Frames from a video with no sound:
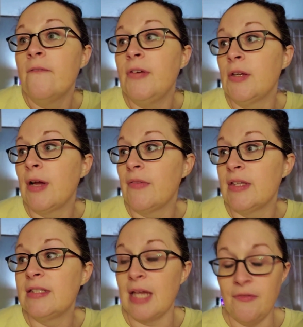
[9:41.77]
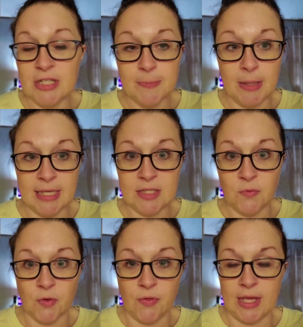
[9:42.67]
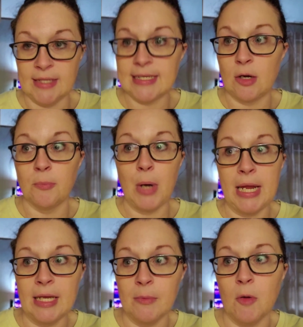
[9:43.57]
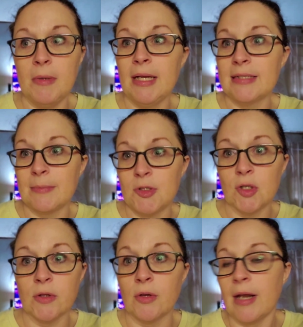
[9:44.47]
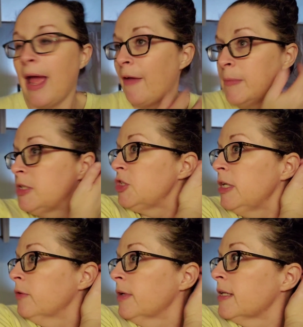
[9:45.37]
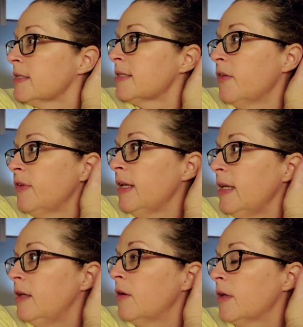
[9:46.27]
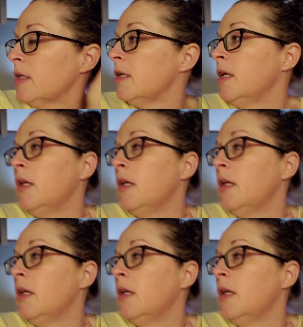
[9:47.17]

figure out the safest place for things that are breakable, because I'm sure they're going to have machinery and stuff in here, and